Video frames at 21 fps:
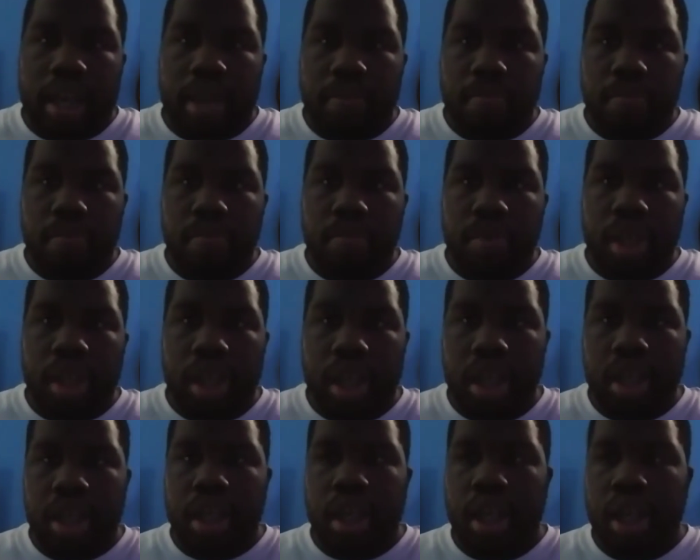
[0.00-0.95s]
that,
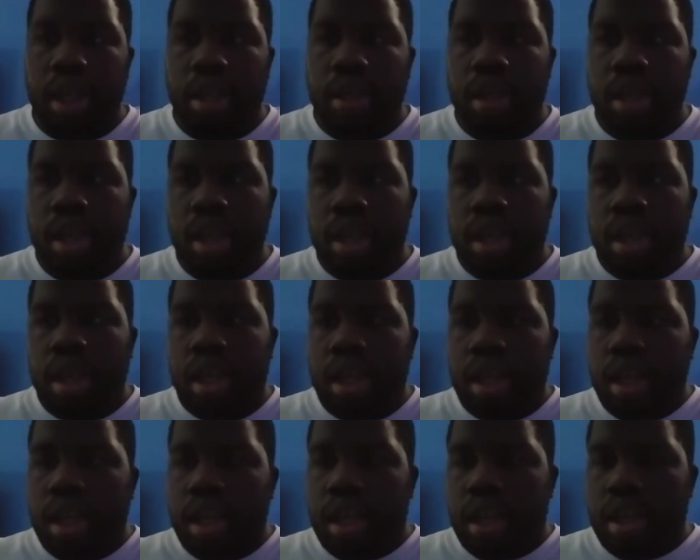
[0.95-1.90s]
yesterday,
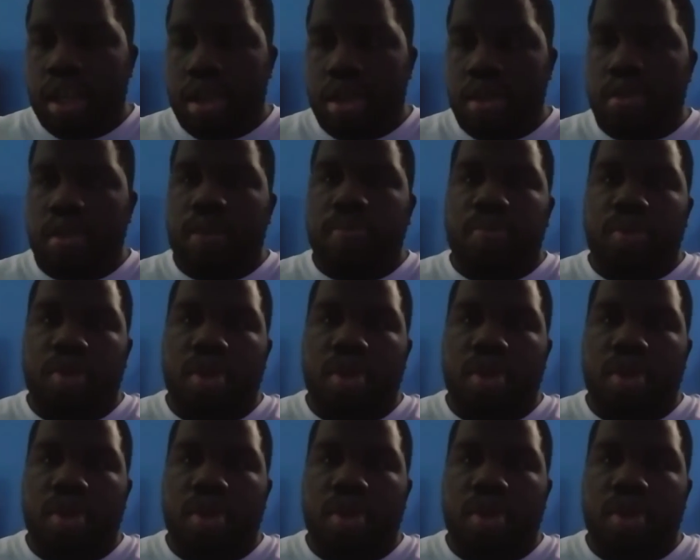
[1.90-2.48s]
the news